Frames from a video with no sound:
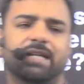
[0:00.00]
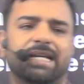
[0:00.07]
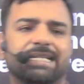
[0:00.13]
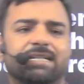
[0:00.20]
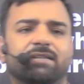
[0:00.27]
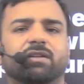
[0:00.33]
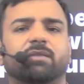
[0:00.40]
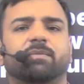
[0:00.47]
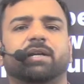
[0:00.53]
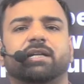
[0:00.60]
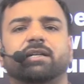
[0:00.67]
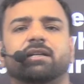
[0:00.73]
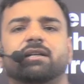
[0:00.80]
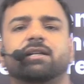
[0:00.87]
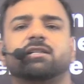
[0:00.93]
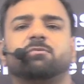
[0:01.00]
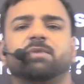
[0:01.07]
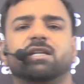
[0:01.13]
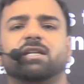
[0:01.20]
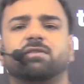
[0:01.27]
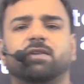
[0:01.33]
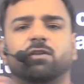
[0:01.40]
acid will be added, its
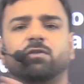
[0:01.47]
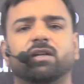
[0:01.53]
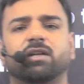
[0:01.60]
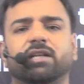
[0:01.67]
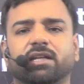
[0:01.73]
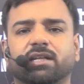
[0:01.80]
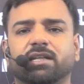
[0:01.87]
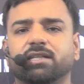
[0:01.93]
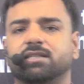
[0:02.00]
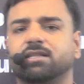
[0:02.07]
pH value will decrease.